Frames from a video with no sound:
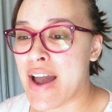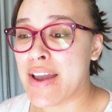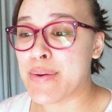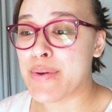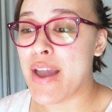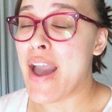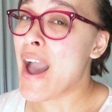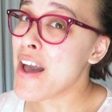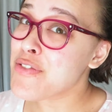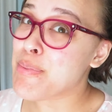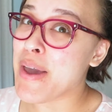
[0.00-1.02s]
I
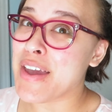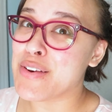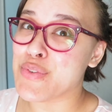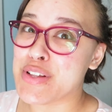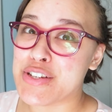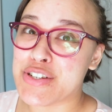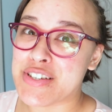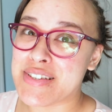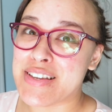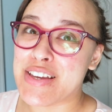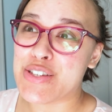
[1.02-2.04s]
have been religiously